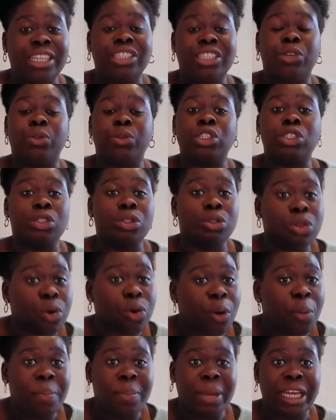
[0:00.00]
There is
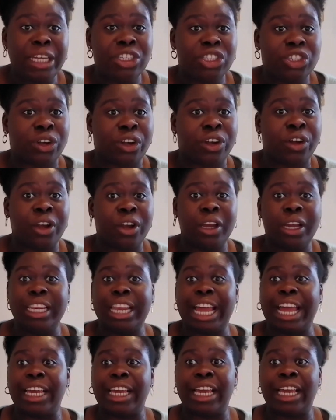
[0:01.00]
no major
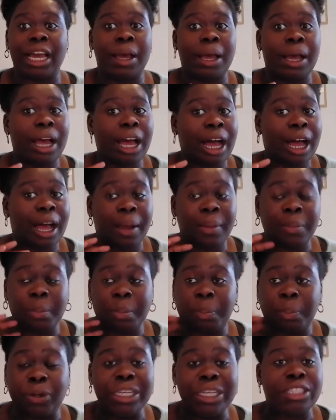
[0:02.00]

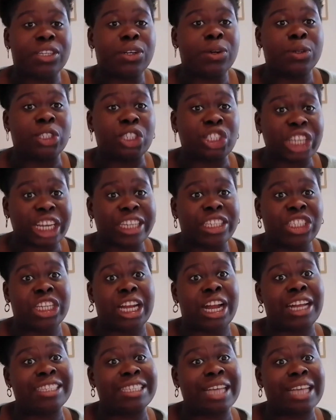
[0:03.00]
political change that
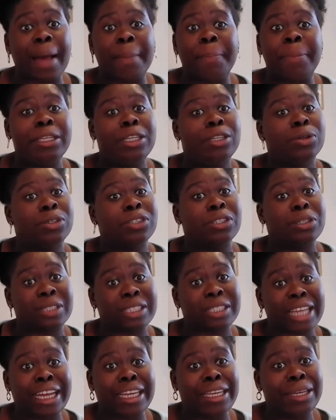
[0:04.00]
has happened in a
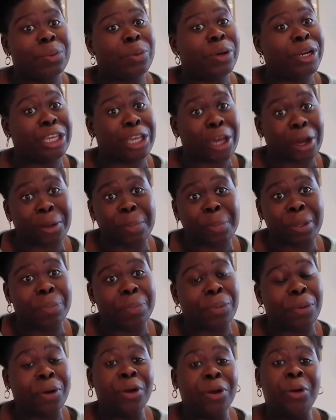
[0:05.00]
society where young
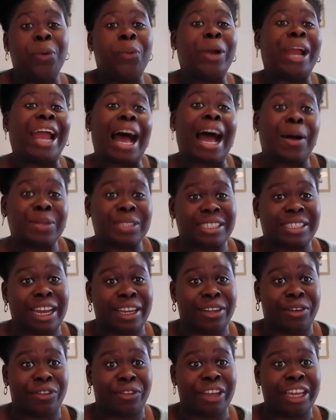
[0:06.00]
people were
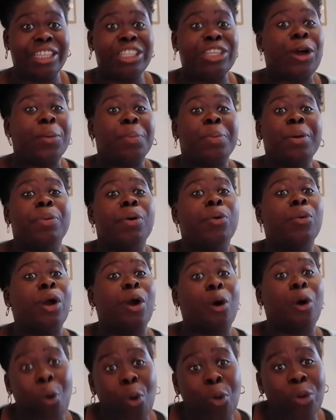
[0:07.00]
outside of it. Young people were
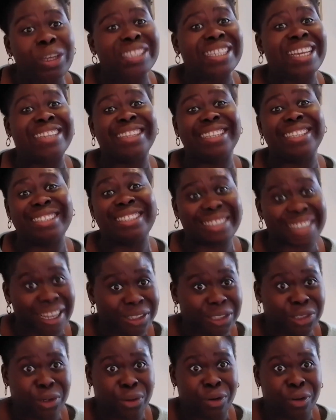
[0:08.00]
always at the
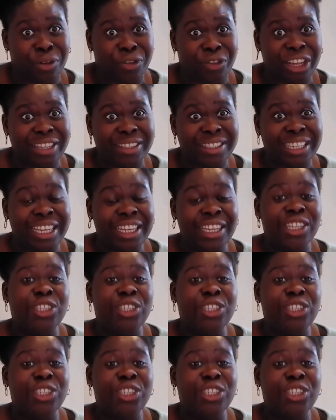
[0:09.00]
center of it.